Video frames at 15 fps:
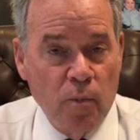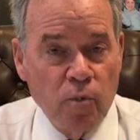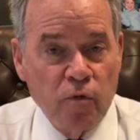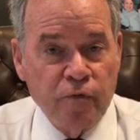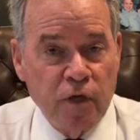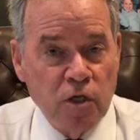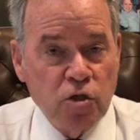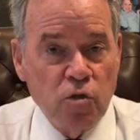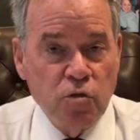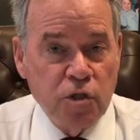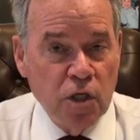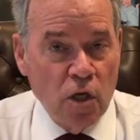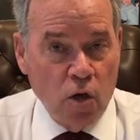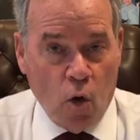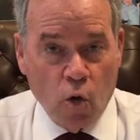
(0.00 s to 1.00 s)
a number of
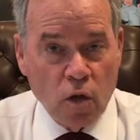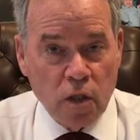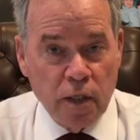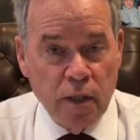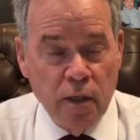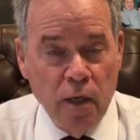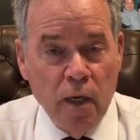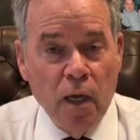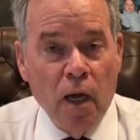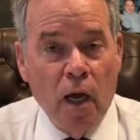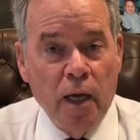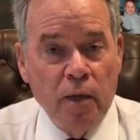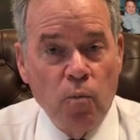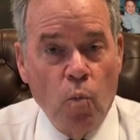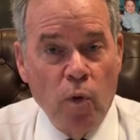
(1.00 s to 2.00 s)
issues here locally
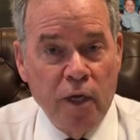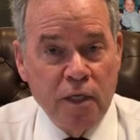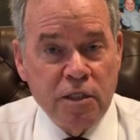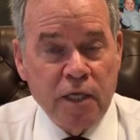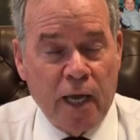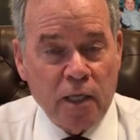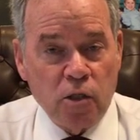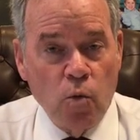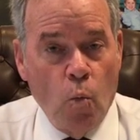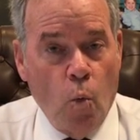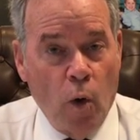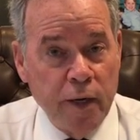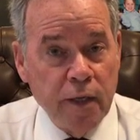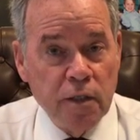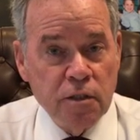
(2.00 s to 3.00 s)
and exactly
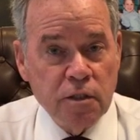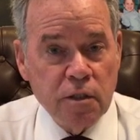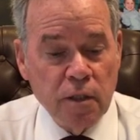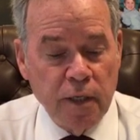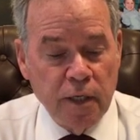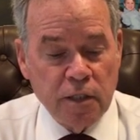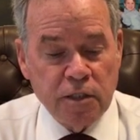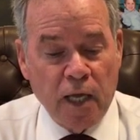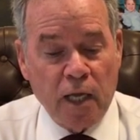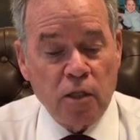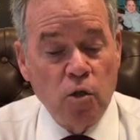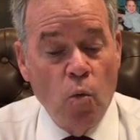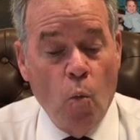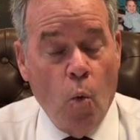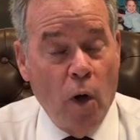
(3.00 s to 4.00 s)
what is and
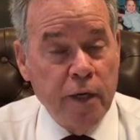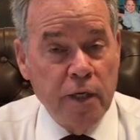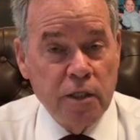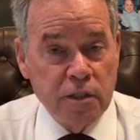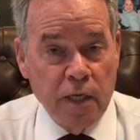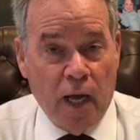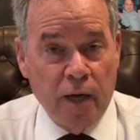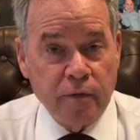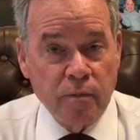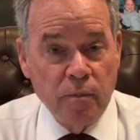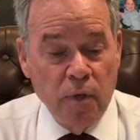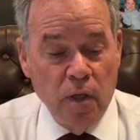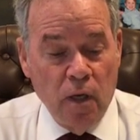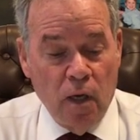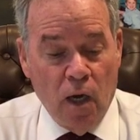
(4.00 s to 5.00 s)
exactly what is not.
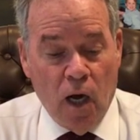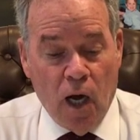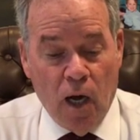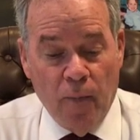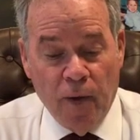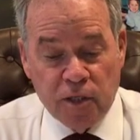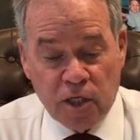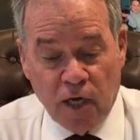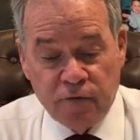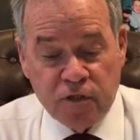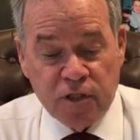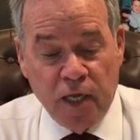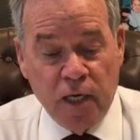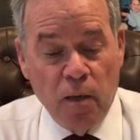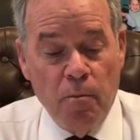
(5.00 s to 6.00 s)
As
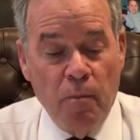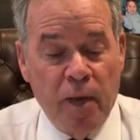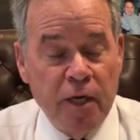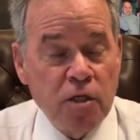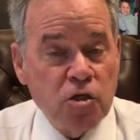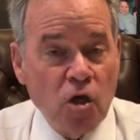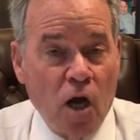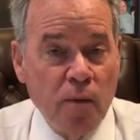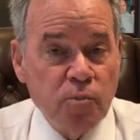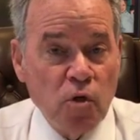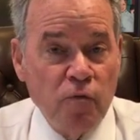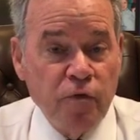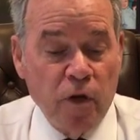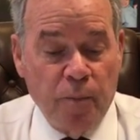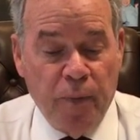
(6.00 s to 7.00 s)
I've stated many
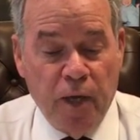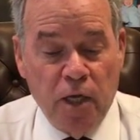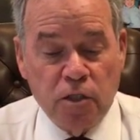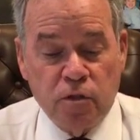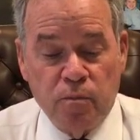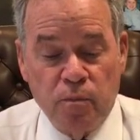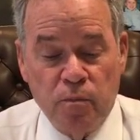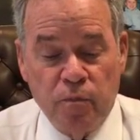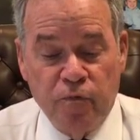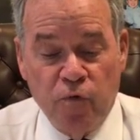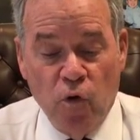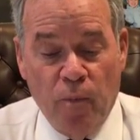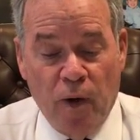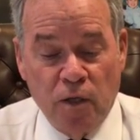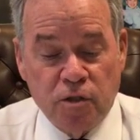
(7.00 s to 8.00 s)
times over the past
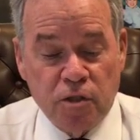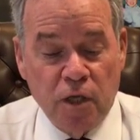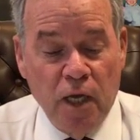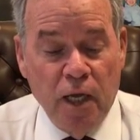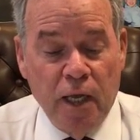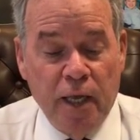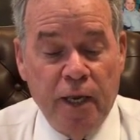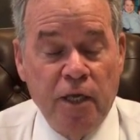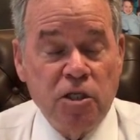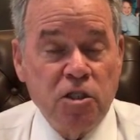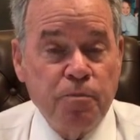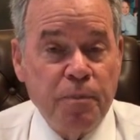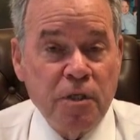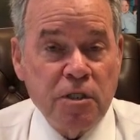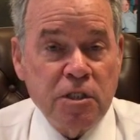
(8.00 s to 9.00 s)
few months, it
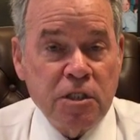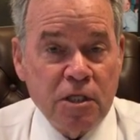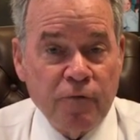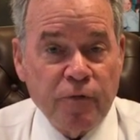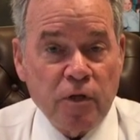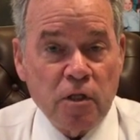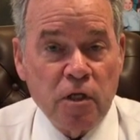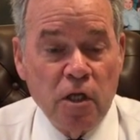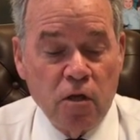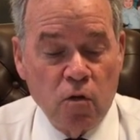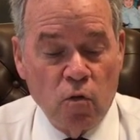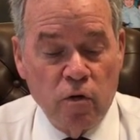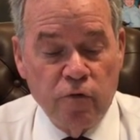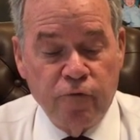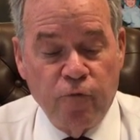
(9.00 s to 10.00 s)
is specifically
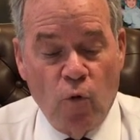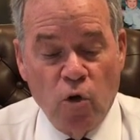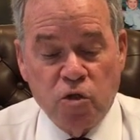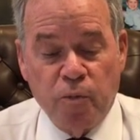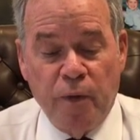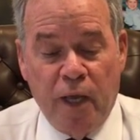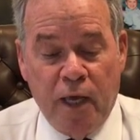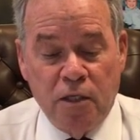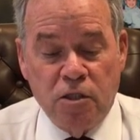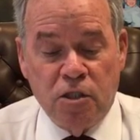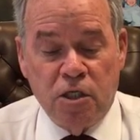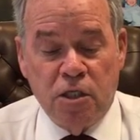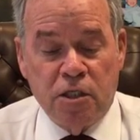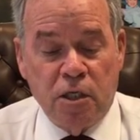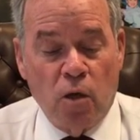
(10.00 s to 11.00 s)
law enforcement
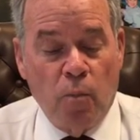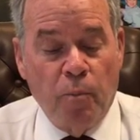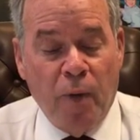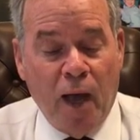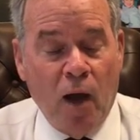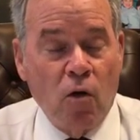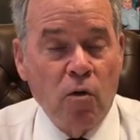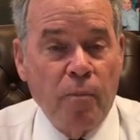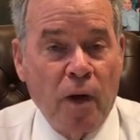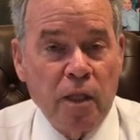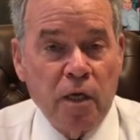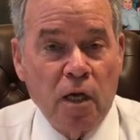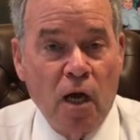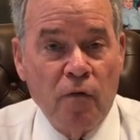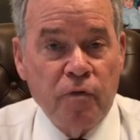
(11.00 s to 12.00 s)
agencies that are empowered
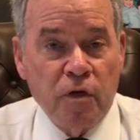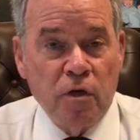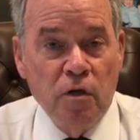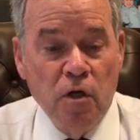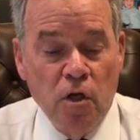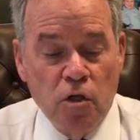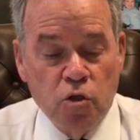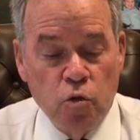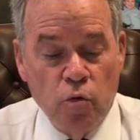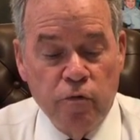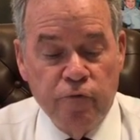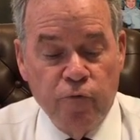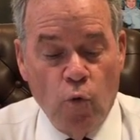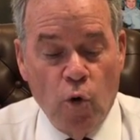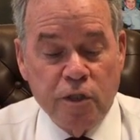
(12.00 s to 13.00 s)
by the governor
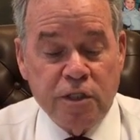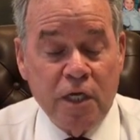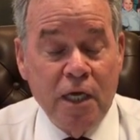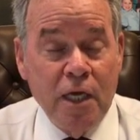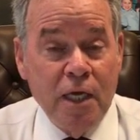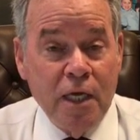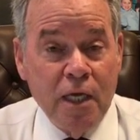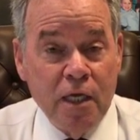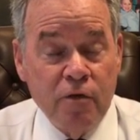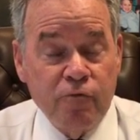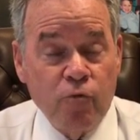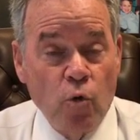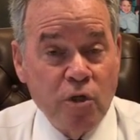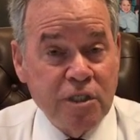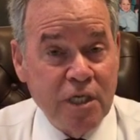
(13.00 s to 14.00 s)
to
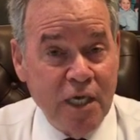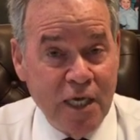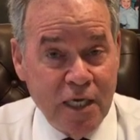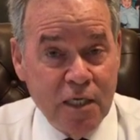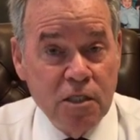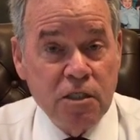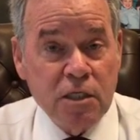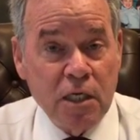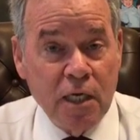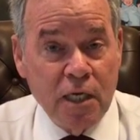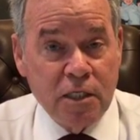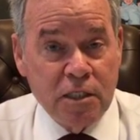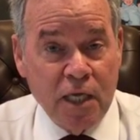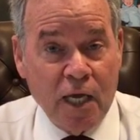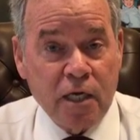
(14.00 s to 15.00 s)
enforce his
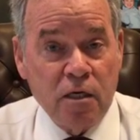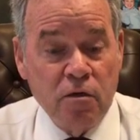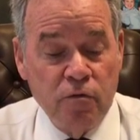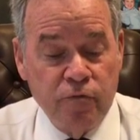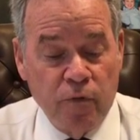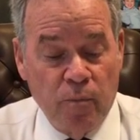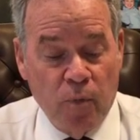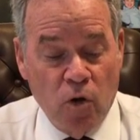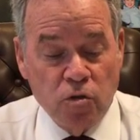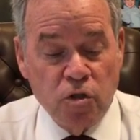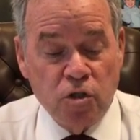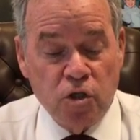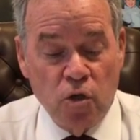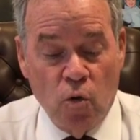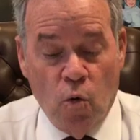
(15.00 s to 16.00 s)
executive
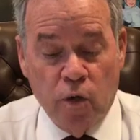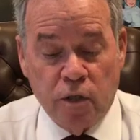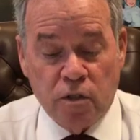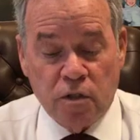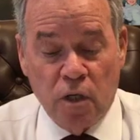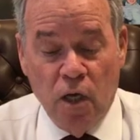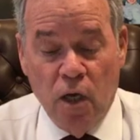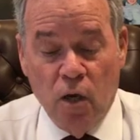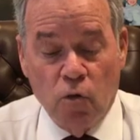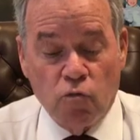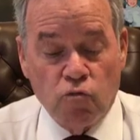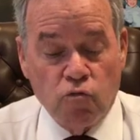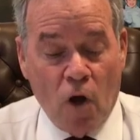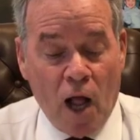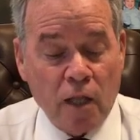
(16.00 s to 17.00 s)
emergency orders.
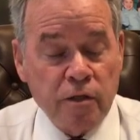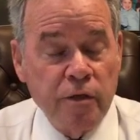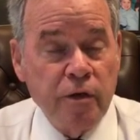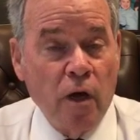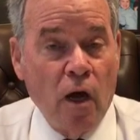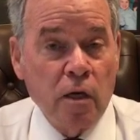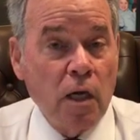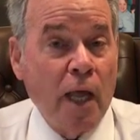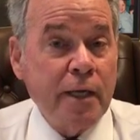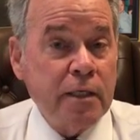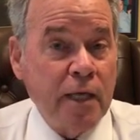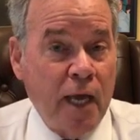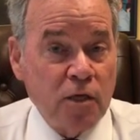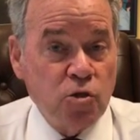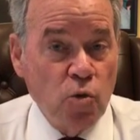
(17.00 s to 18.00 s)
Rockland,
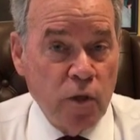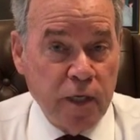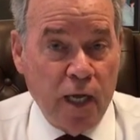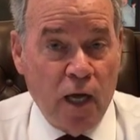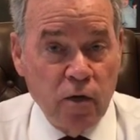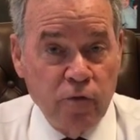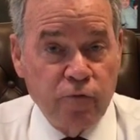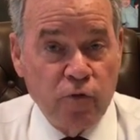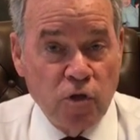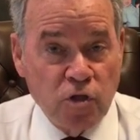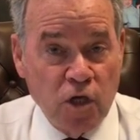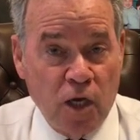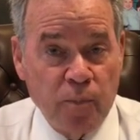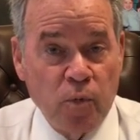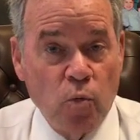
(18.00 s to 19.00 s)
unlike Nassau County, for
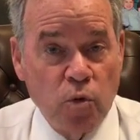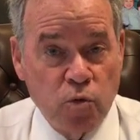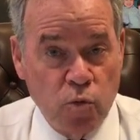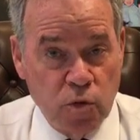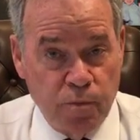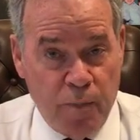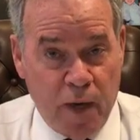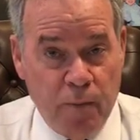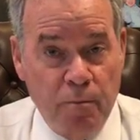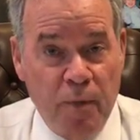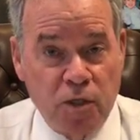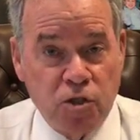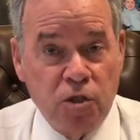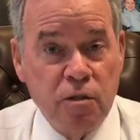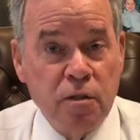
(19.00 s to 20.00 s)
example, which was
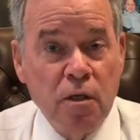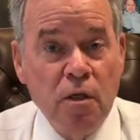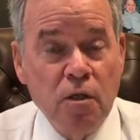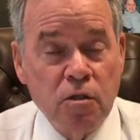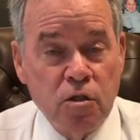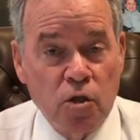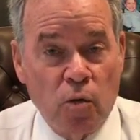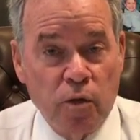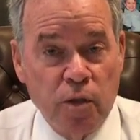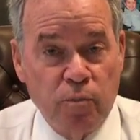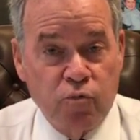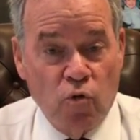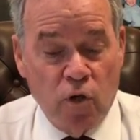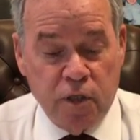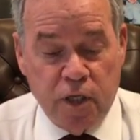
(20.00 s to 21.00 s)
mentioned during
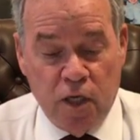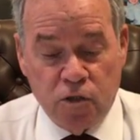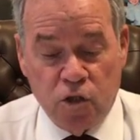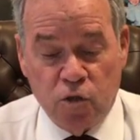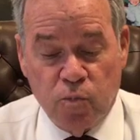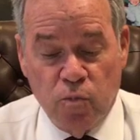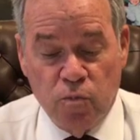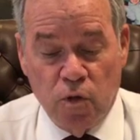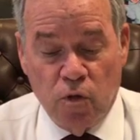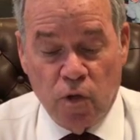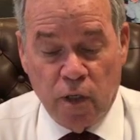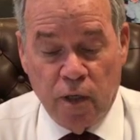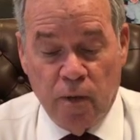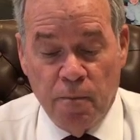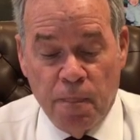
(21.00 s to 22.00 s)
the broadcast
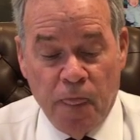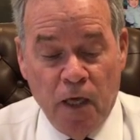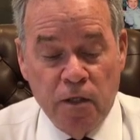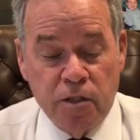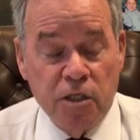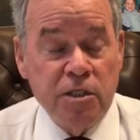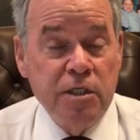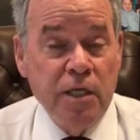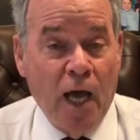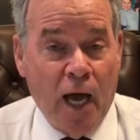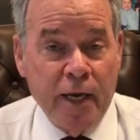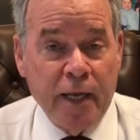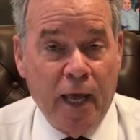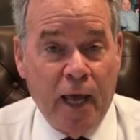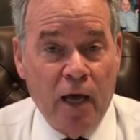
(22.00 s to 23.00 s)
earlier, does
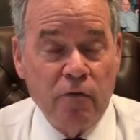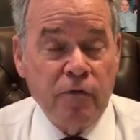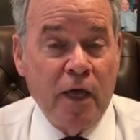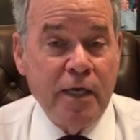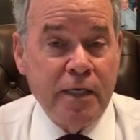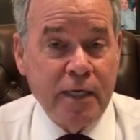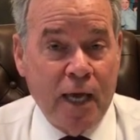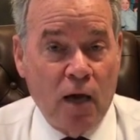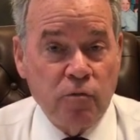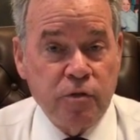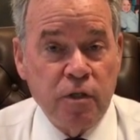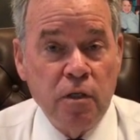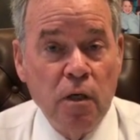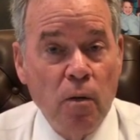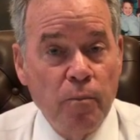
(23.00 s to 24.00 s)
not have a
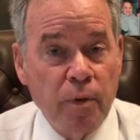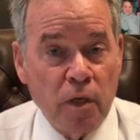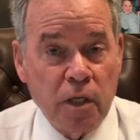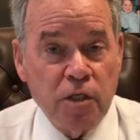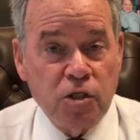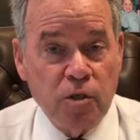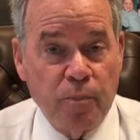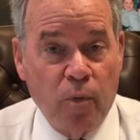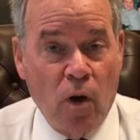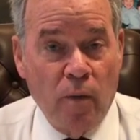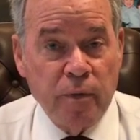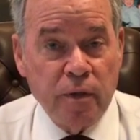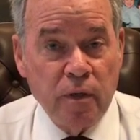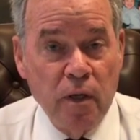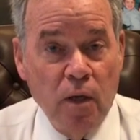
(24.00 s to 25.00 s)
county police
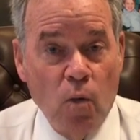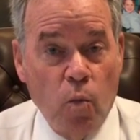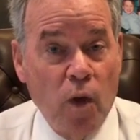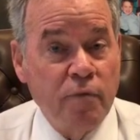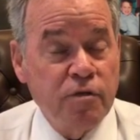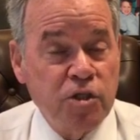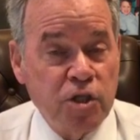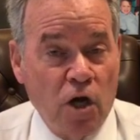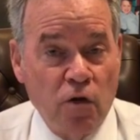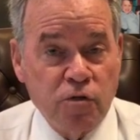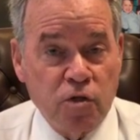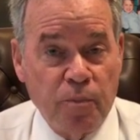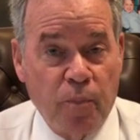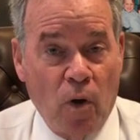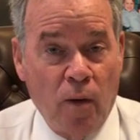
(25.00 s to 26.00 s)
department. We have a
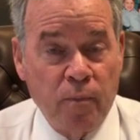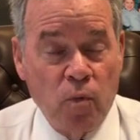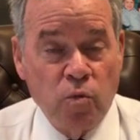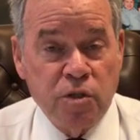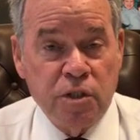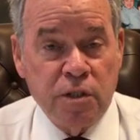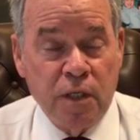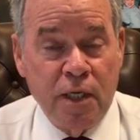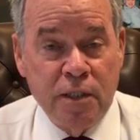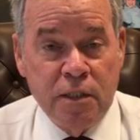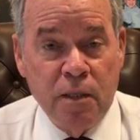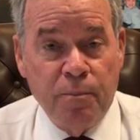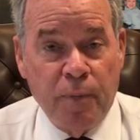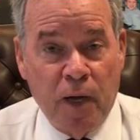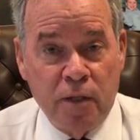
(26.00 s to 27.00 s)
sheriff's department, which
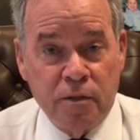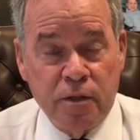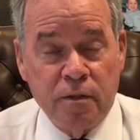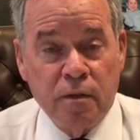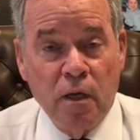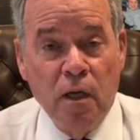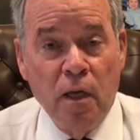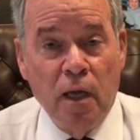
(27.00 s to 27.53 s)
is